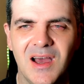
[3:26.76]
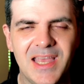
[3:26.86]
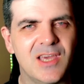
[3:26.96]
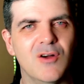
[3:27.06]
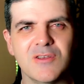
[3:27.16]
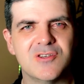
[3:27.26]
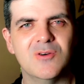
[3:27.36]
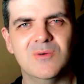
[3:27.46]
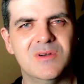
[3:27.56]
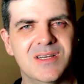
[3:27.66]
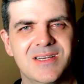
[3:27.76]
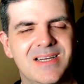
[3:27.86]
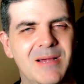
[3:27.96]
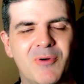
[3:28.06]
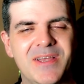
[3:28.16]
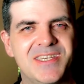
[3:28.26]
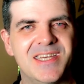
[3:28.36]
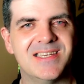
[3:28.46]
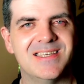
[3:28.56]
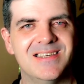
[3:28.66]
I can also
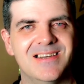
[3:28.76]
appreciate